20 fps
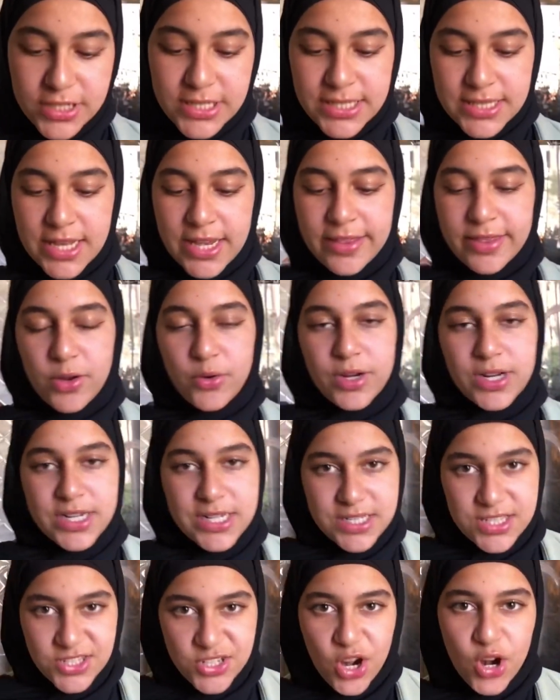thing that we're gonna
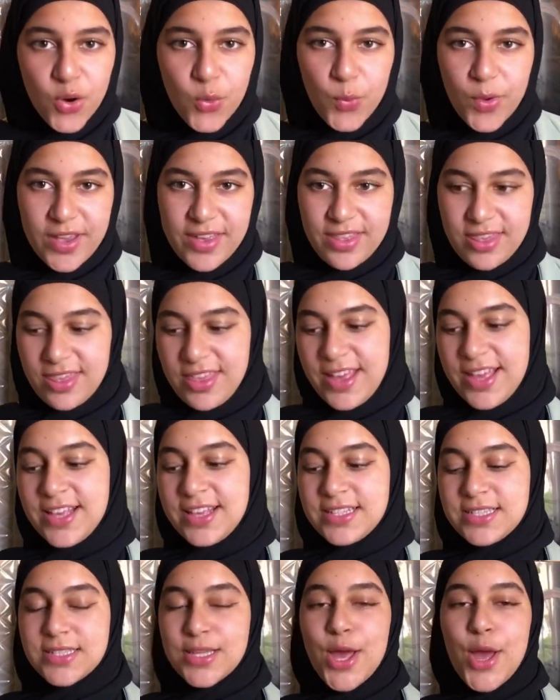start with
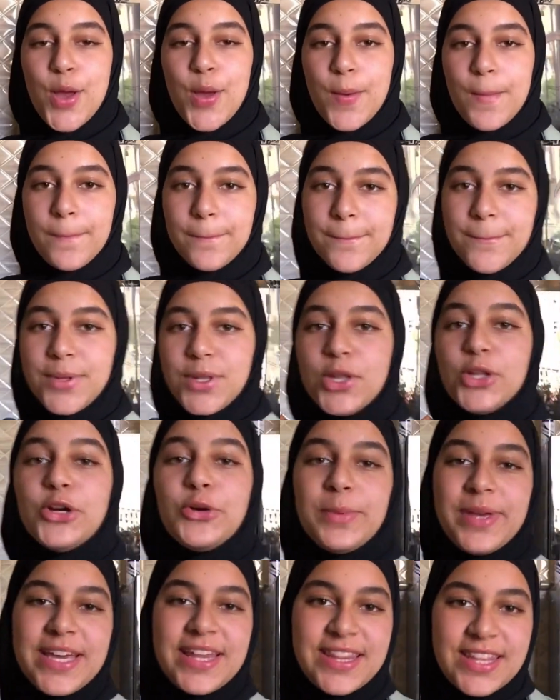is
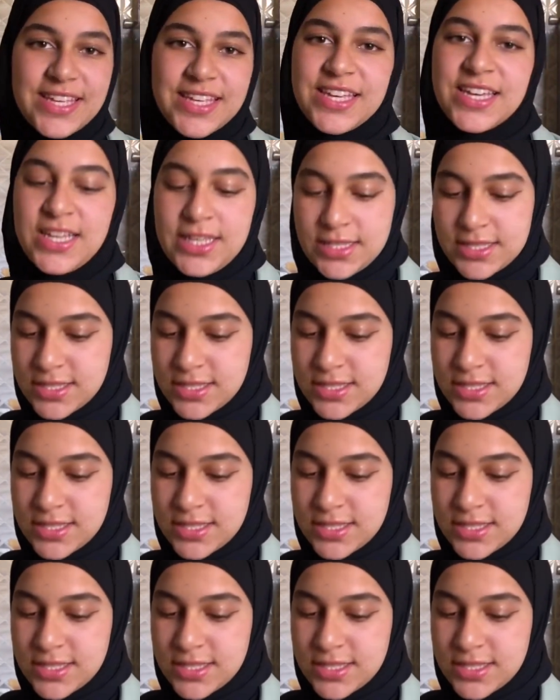blooming the yeast.